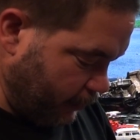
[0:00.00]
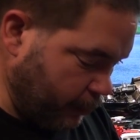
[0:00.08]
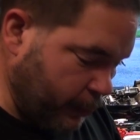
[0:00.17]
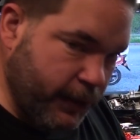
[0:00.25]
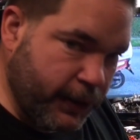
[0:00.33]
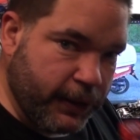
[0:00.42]

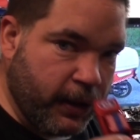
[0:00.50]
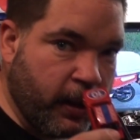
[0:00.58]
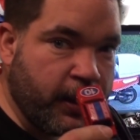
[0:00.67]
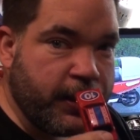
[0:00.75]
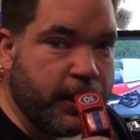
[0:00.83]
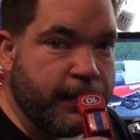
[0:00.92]
But
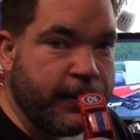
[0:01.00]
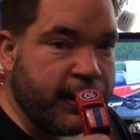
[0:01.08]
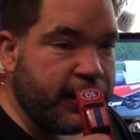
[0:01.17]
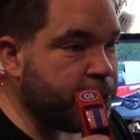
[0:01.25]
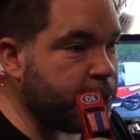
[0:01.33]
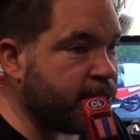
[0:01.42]
I know
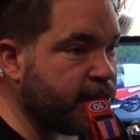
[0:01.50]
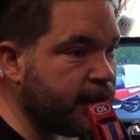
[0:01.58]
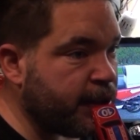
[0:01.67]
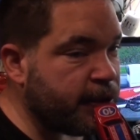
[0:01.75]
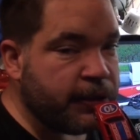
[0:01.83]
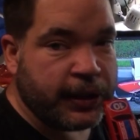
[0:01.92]
these will
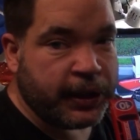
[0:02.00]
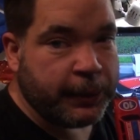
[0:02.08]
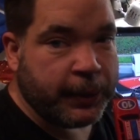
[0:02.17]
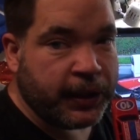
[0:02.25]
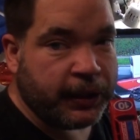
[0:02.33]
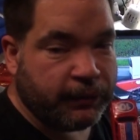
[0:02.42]
sell on
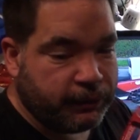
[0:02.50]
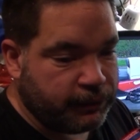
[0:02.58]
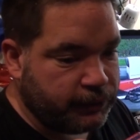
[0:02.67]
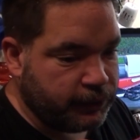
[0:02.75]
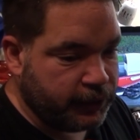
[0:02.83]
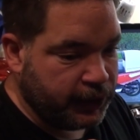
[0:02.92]
eBay.
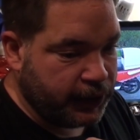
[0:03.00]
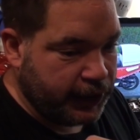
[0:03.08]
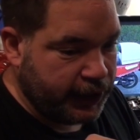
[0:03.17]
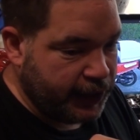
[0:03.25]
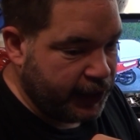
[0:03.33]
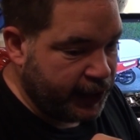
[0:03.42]

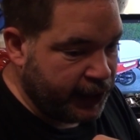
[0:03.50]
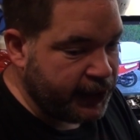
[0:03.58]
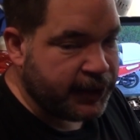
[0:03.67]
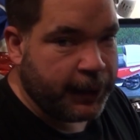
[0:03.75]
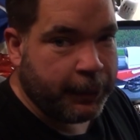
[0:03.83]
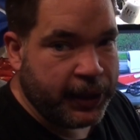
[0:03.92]

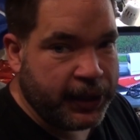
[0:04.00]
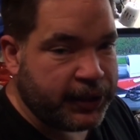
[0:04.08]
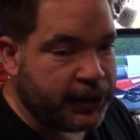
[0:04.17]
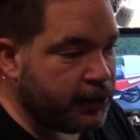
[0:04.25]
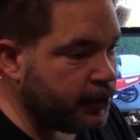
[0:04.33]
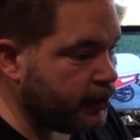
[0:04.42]
Easy
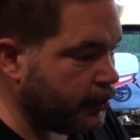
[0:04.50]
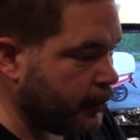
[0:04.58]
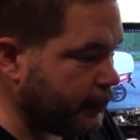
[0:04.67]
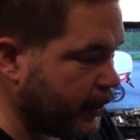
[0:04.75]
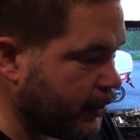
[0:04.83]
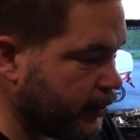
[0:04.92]
peasy. I,
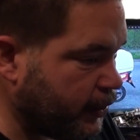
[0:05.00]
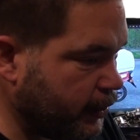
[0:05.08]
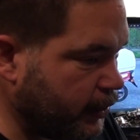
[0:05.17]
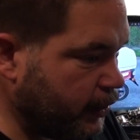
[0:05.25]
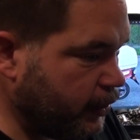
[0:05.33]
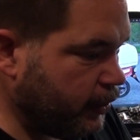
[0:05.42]
I mean,
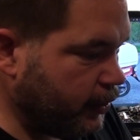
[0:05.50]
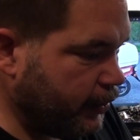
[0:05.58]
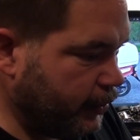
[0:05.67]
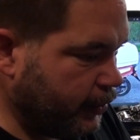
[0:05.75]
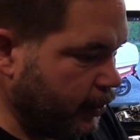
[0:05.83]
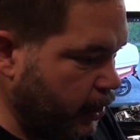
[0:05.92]

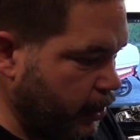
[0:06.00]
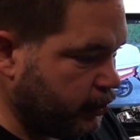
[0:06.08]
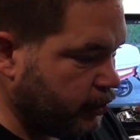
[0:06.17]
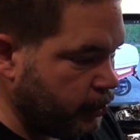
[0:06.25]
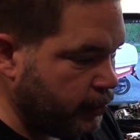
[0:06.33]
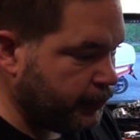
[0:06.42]
the
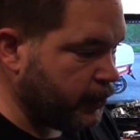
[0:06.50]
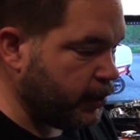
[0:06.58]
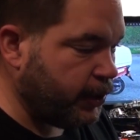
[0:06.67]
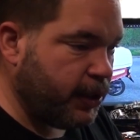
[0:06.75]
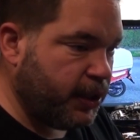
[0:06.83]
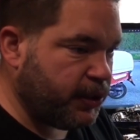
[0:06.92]
last lot of
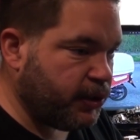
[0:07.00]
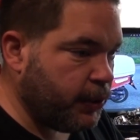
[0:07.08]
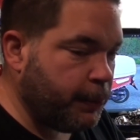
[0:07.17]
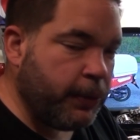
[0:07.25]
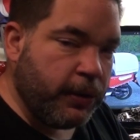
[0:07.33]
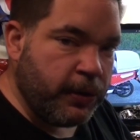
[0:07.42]
diecast
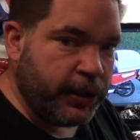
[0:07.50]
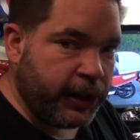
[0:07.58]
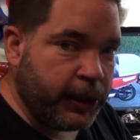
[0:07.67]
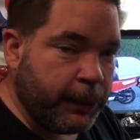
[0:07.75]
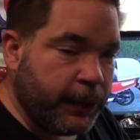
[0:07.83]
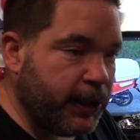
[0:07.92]
I put on
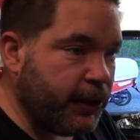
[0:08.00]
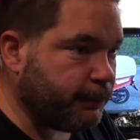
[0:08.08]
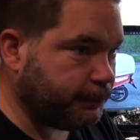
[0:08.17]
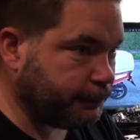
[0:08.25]
eBay,